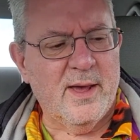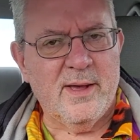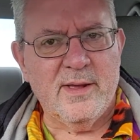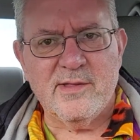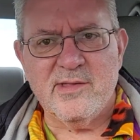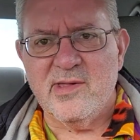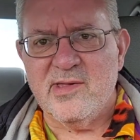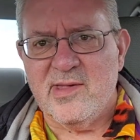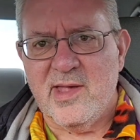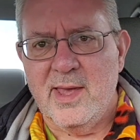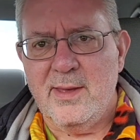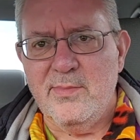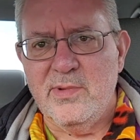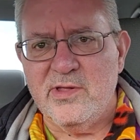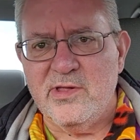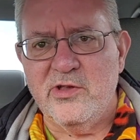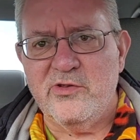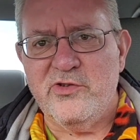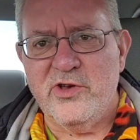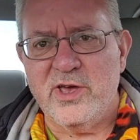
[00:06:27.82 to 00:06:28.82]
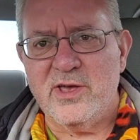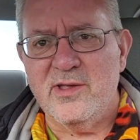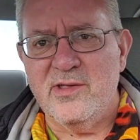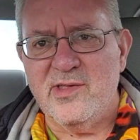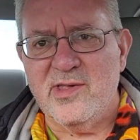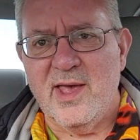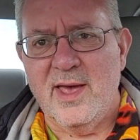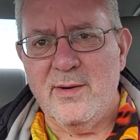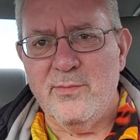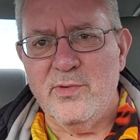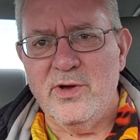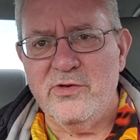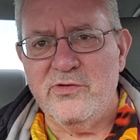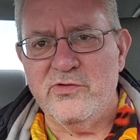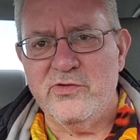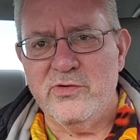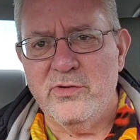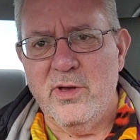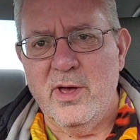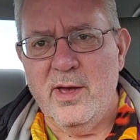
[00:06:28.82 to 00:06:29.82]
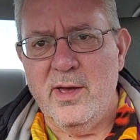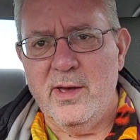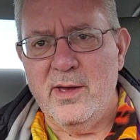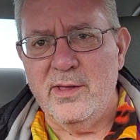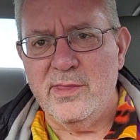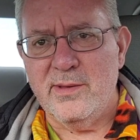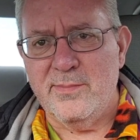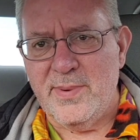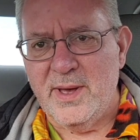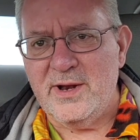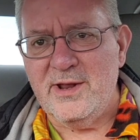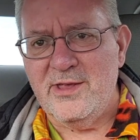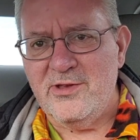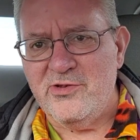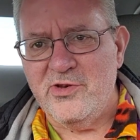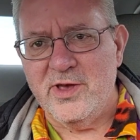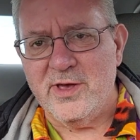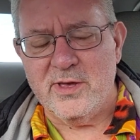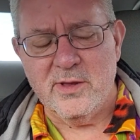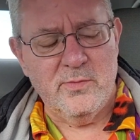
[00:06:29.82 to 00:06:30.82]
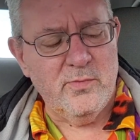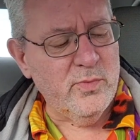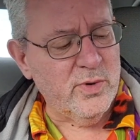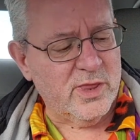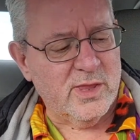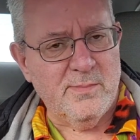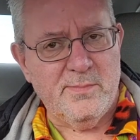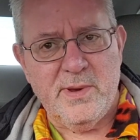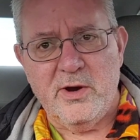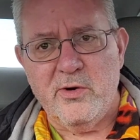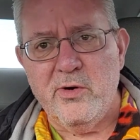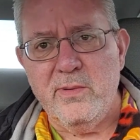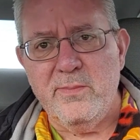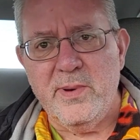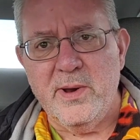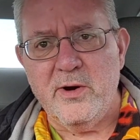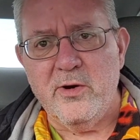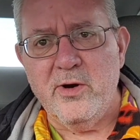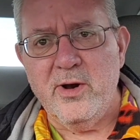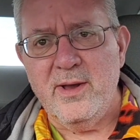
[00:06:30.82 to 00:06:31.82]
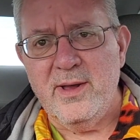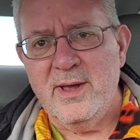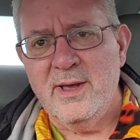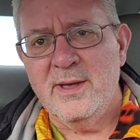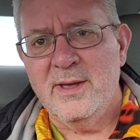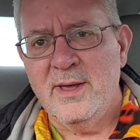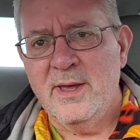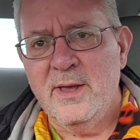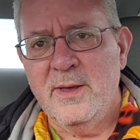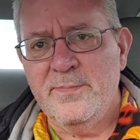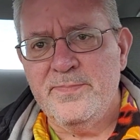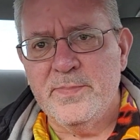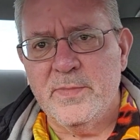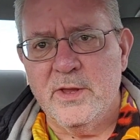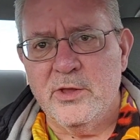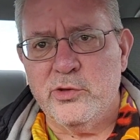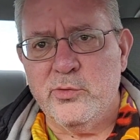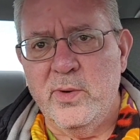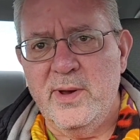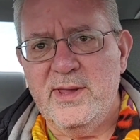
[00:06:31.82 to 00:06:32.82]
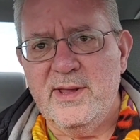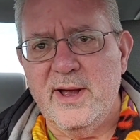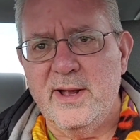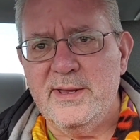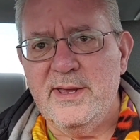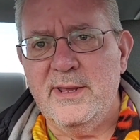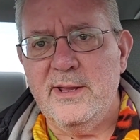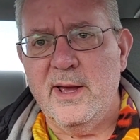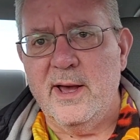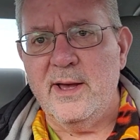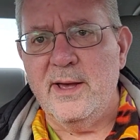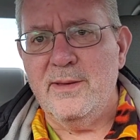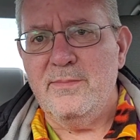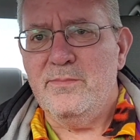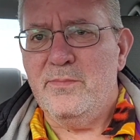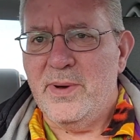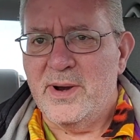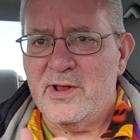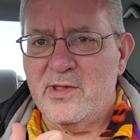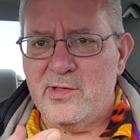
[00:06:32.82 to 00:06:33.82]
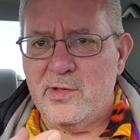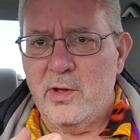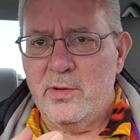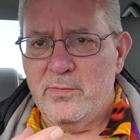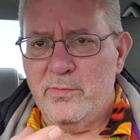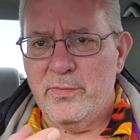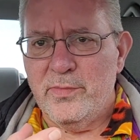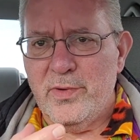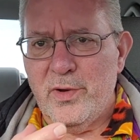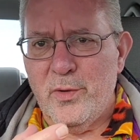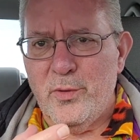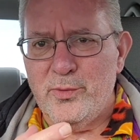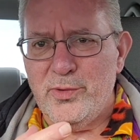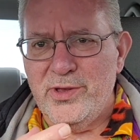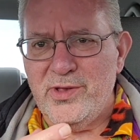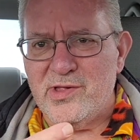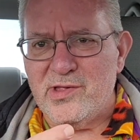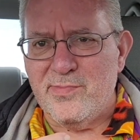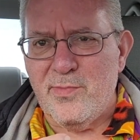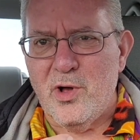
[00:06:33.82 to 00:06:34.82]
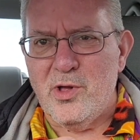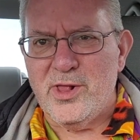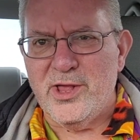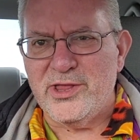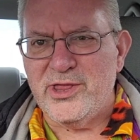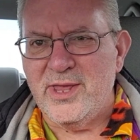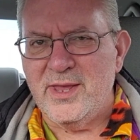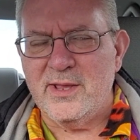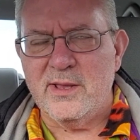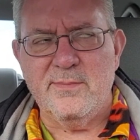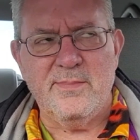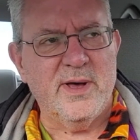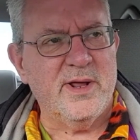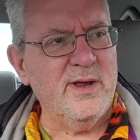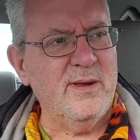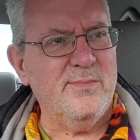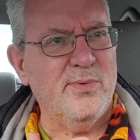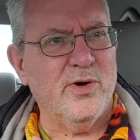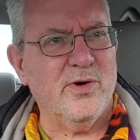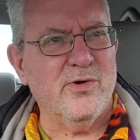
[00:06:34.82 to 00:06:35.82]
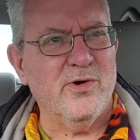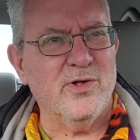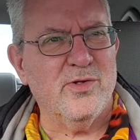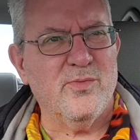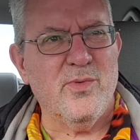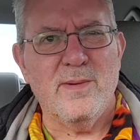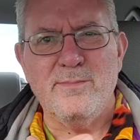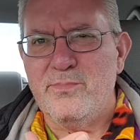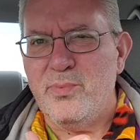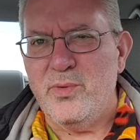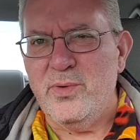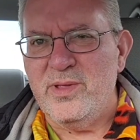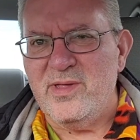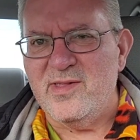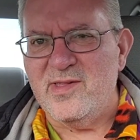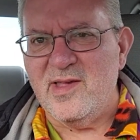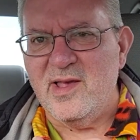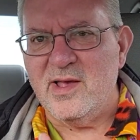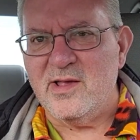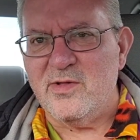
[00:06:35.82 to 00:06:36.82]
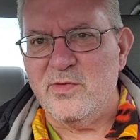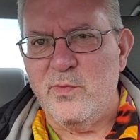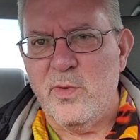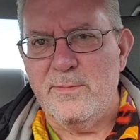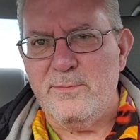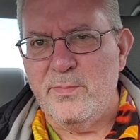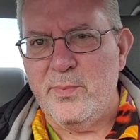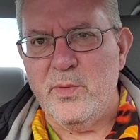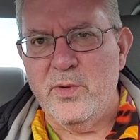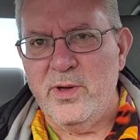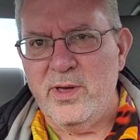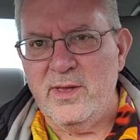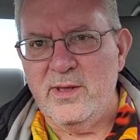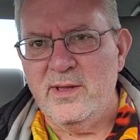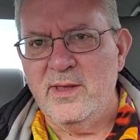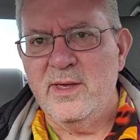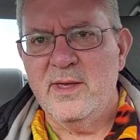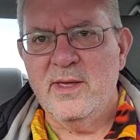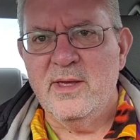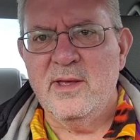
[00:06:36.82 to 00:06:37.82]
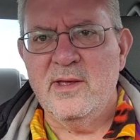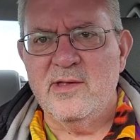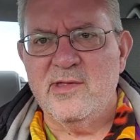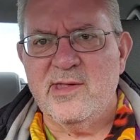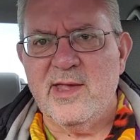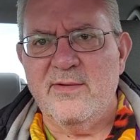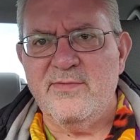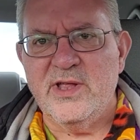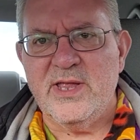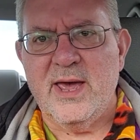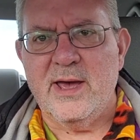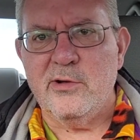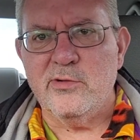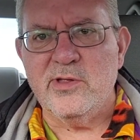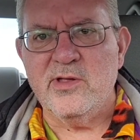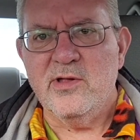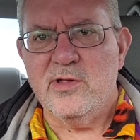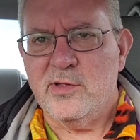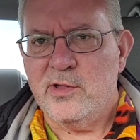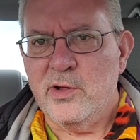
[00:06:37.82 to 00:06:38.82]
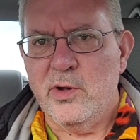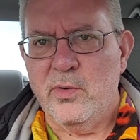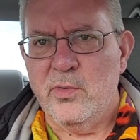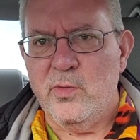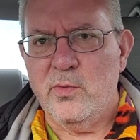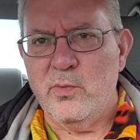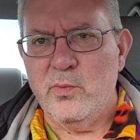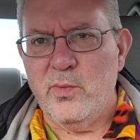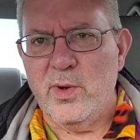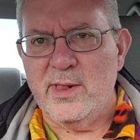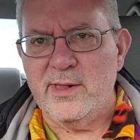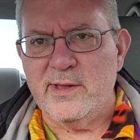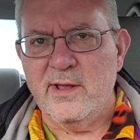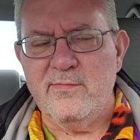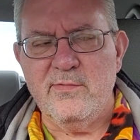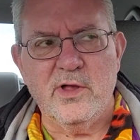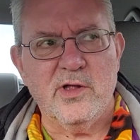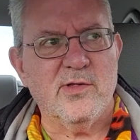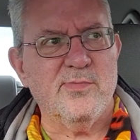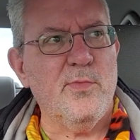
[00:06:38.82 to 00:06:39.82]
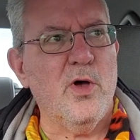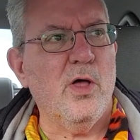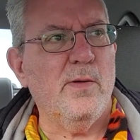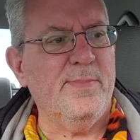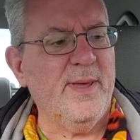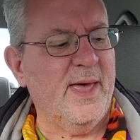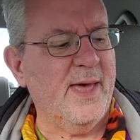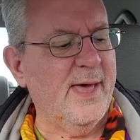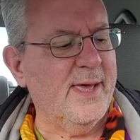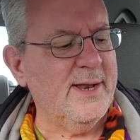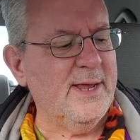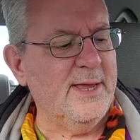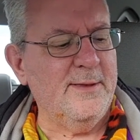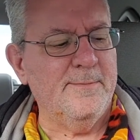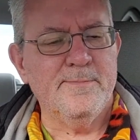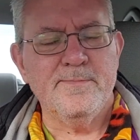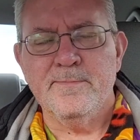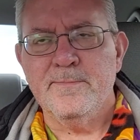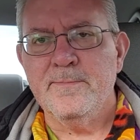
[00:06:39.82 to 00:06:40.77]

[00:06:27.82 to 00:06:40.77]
It's the same as the chicken sandwich, the Buddy Chicken with the Piri Piri, $3.99. But it's only small. I think the Buddy Burger is 1.6, 1.7 ounces, so a relatively small patty.